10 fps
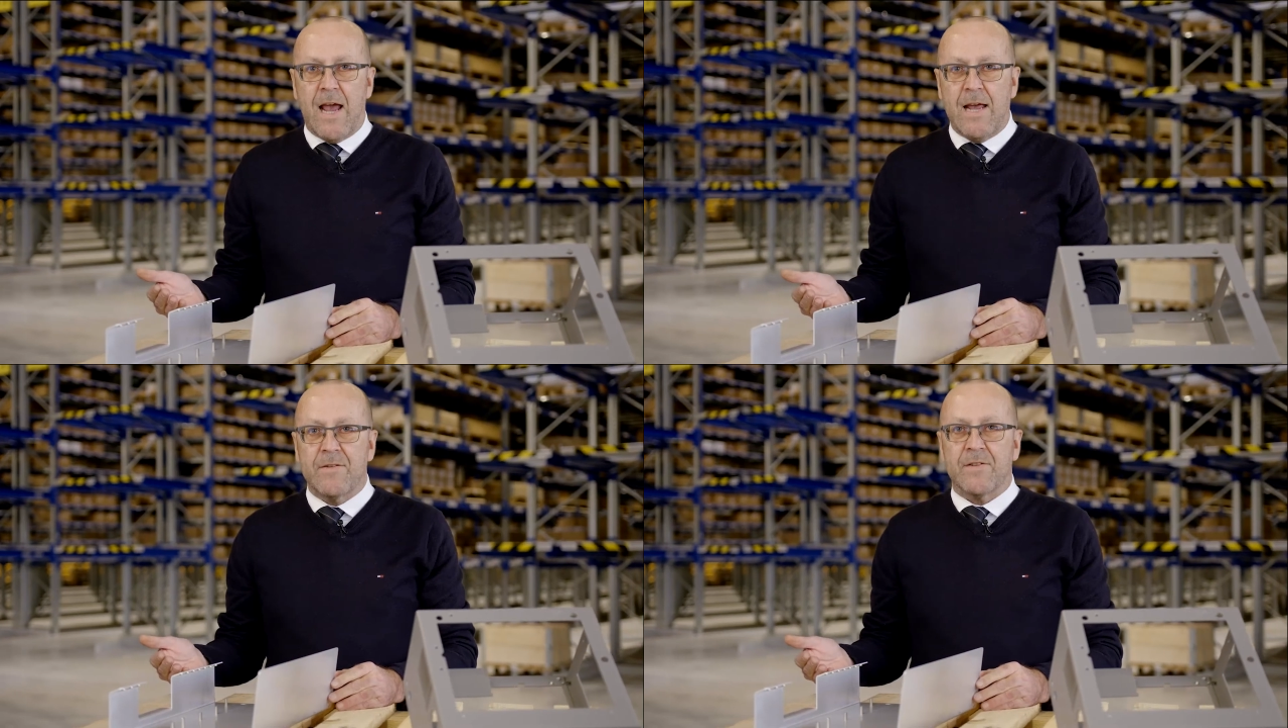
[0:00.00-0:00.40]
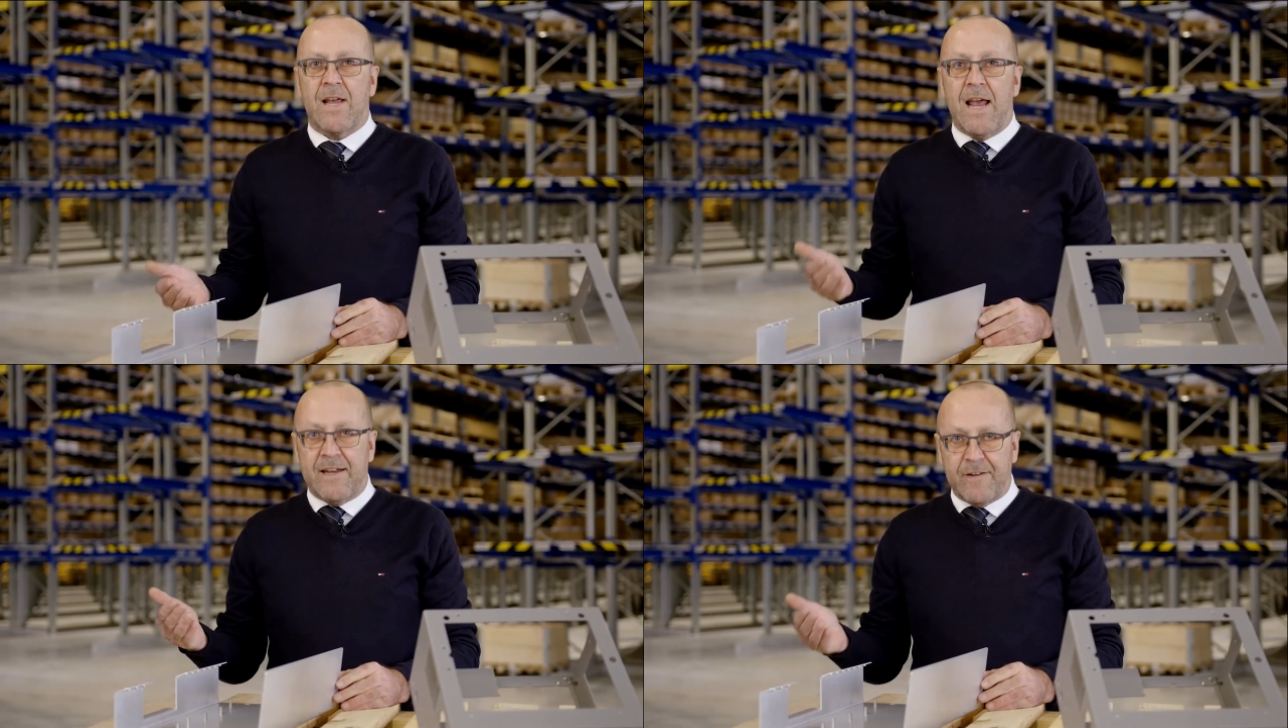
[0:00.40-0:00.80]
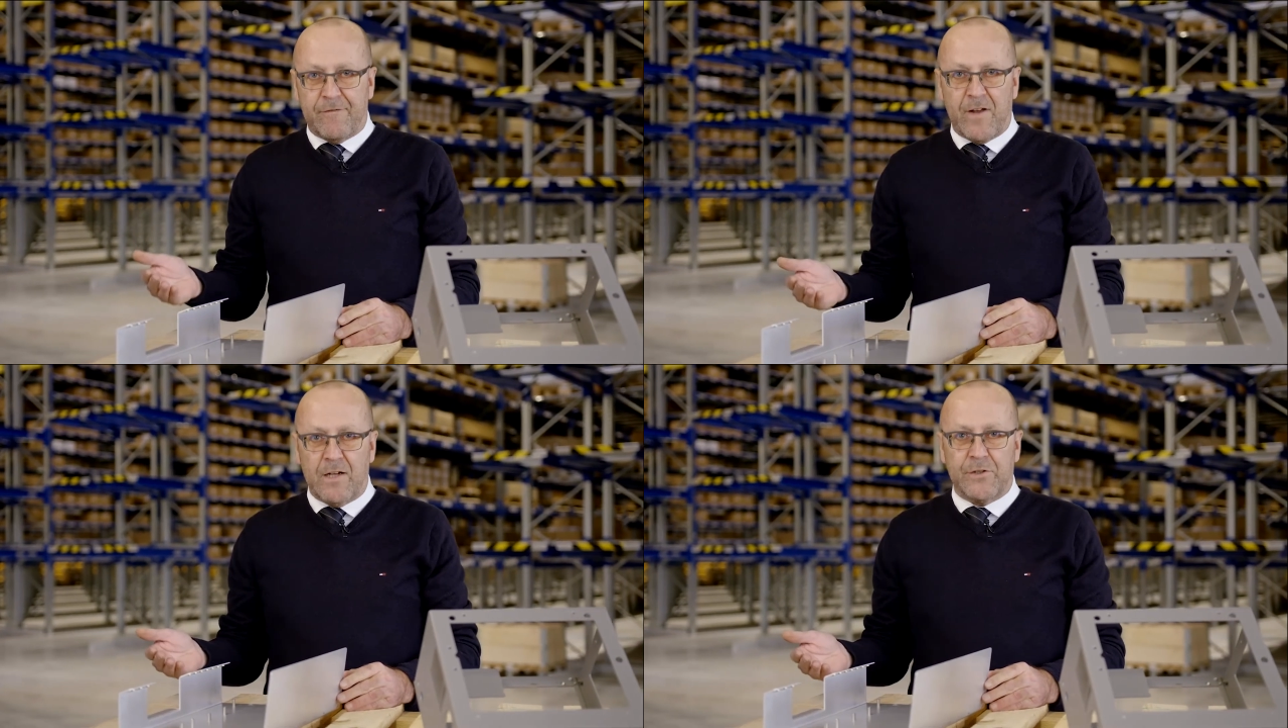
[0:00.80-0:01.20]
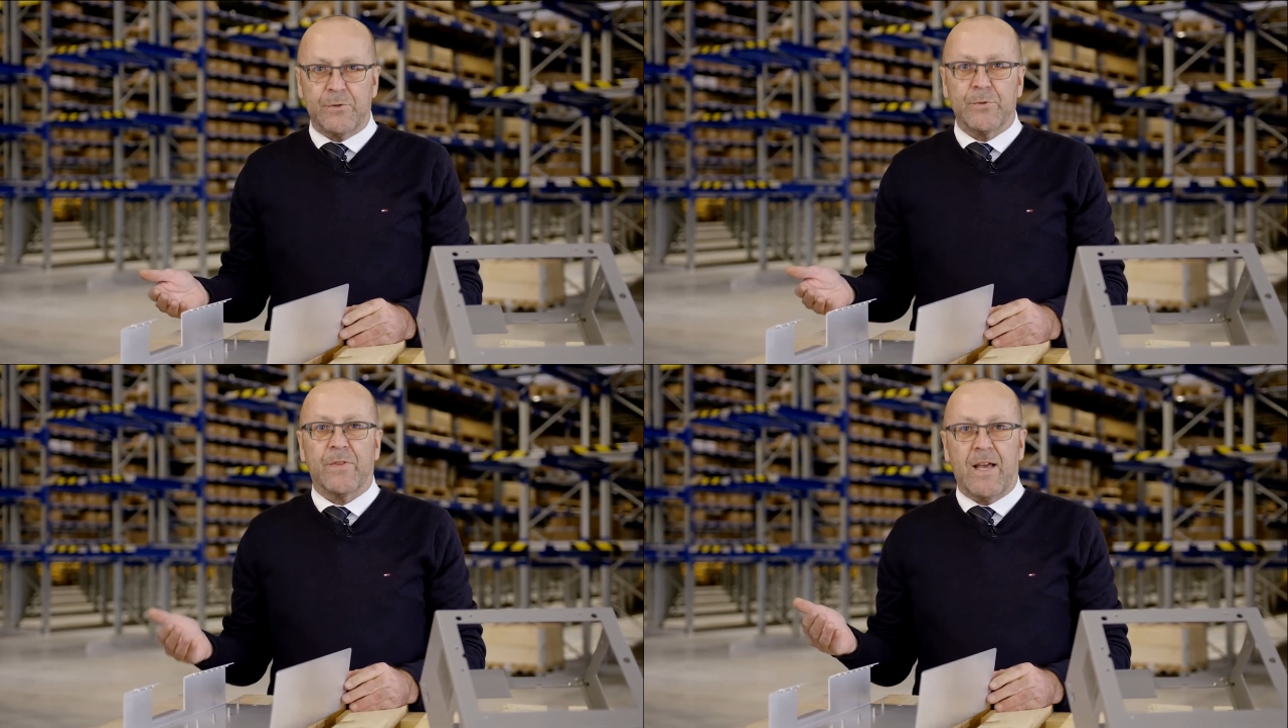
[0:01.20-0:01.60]
and added
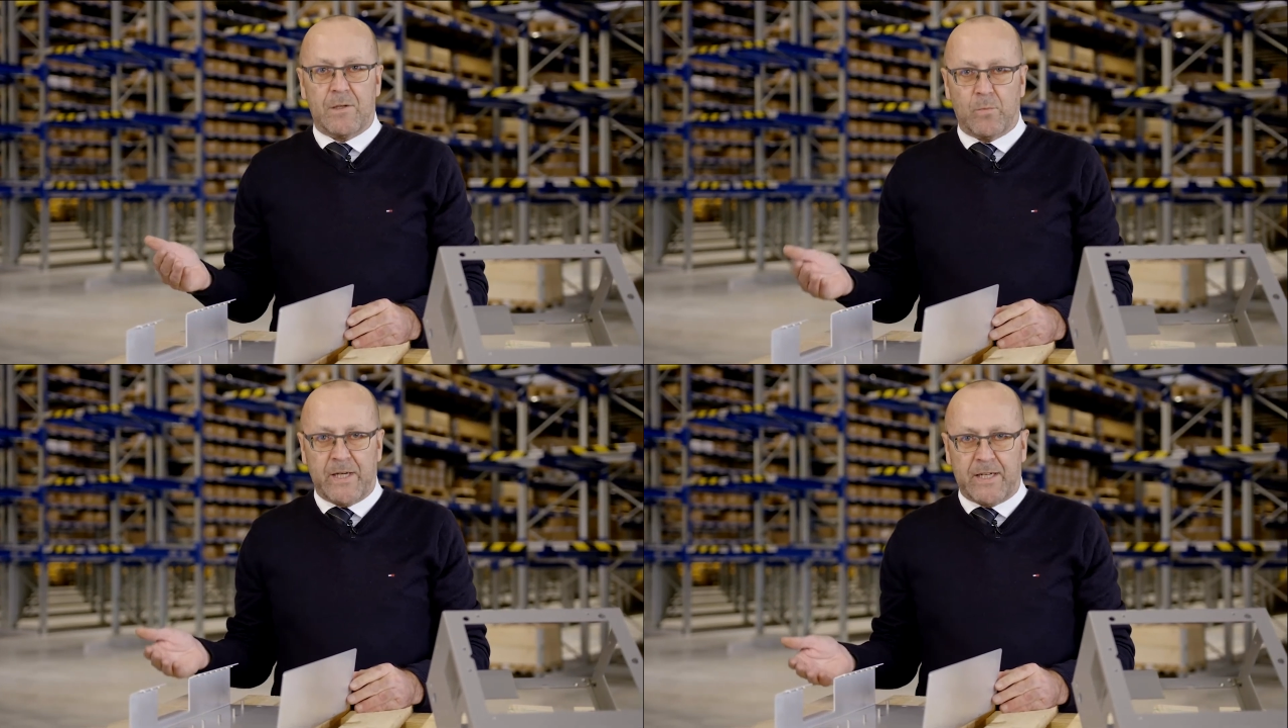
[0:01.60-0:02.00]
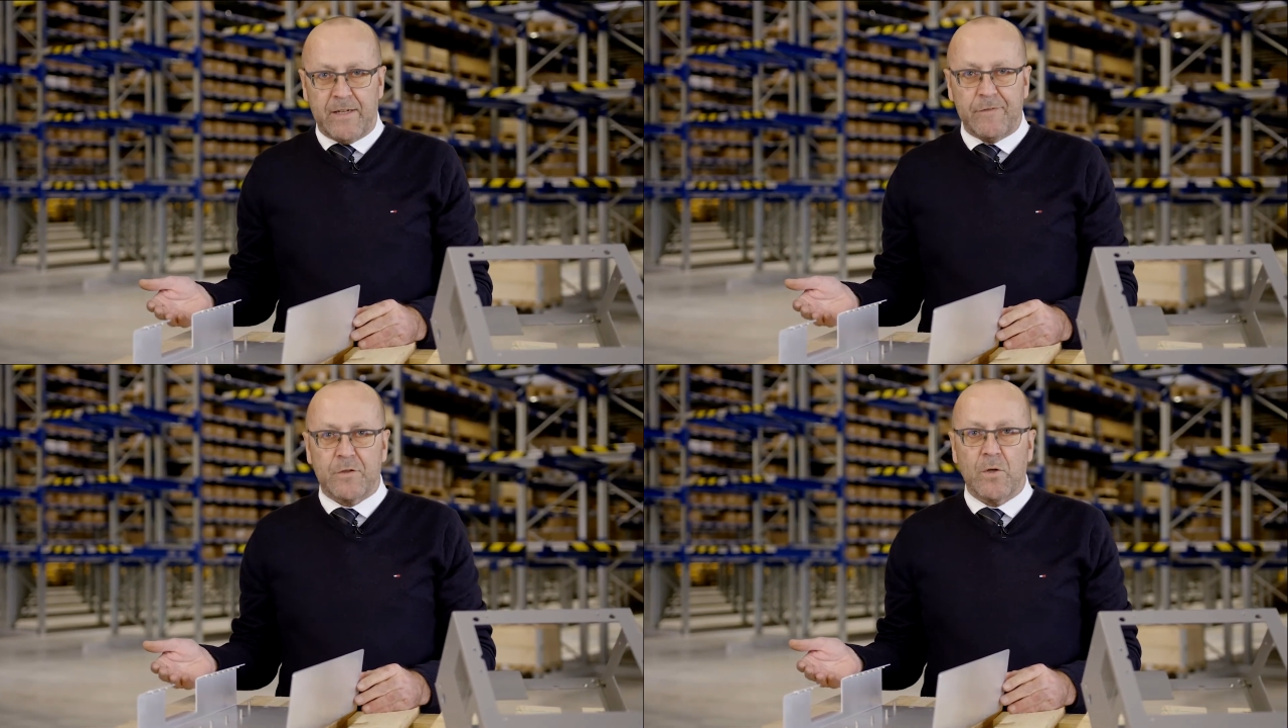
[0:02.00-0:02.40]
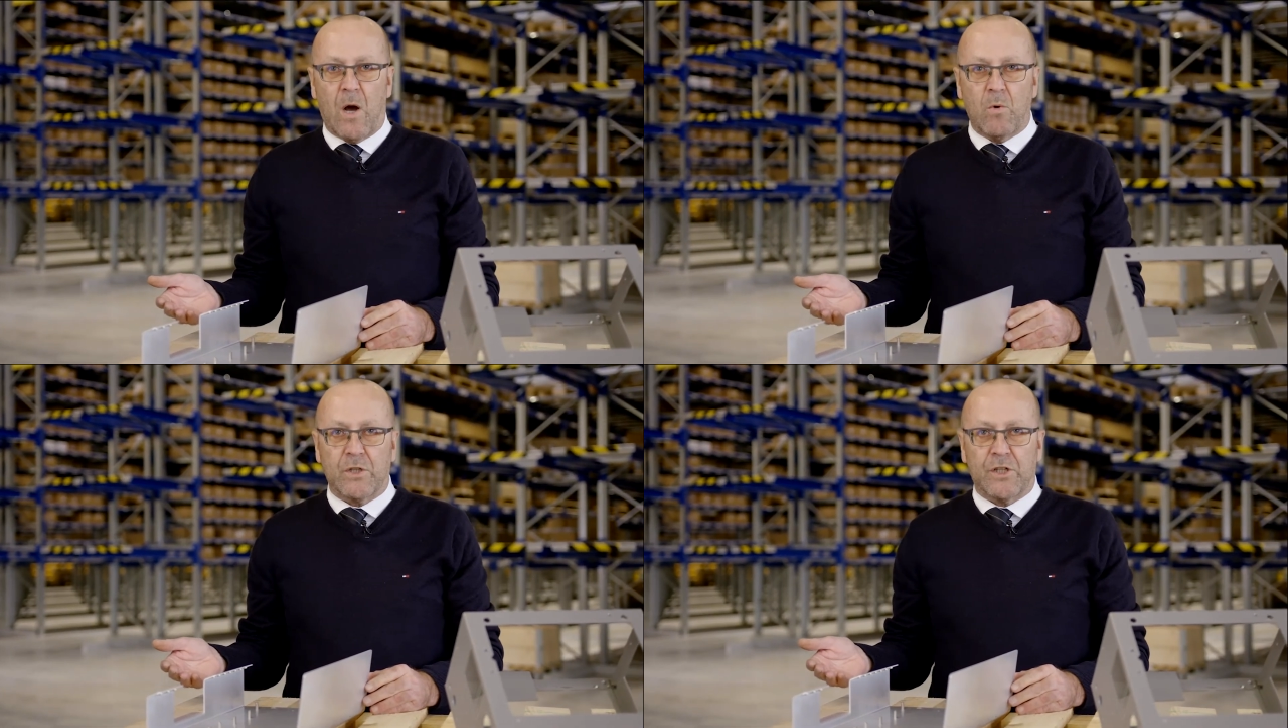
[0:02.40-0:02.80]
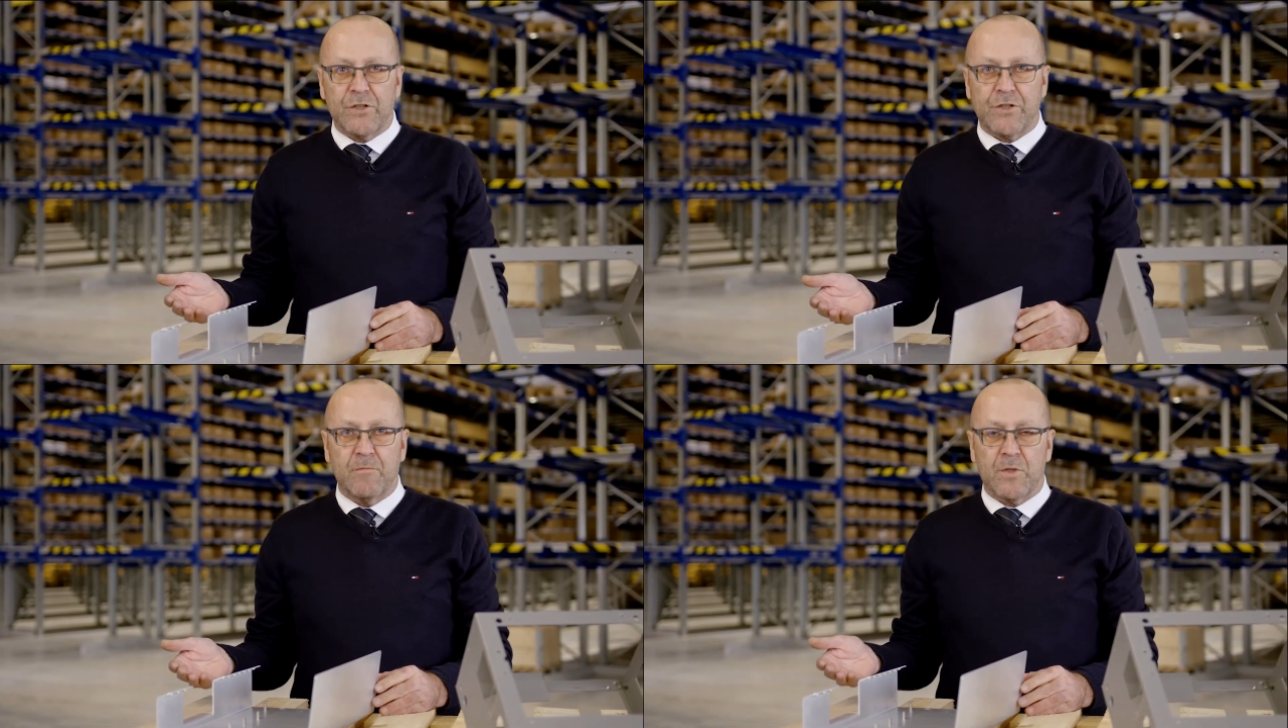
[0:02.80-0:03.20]
value that we give to our
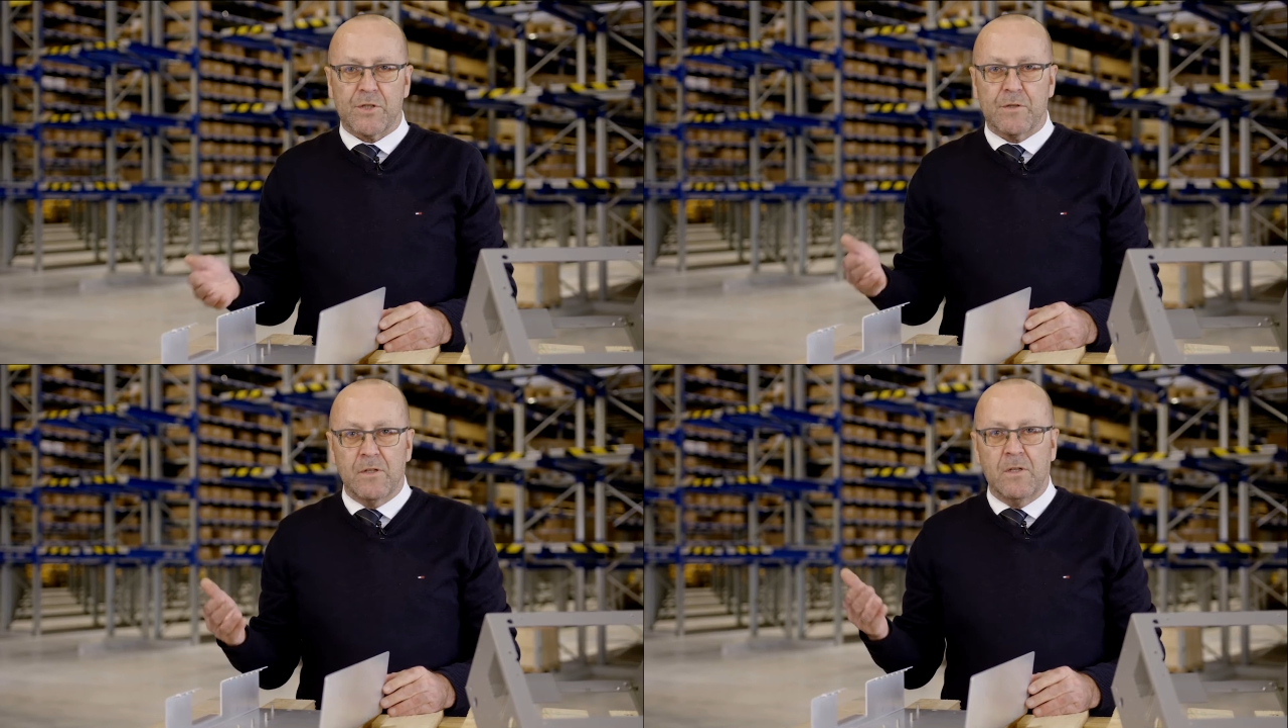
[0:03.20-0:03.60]
customers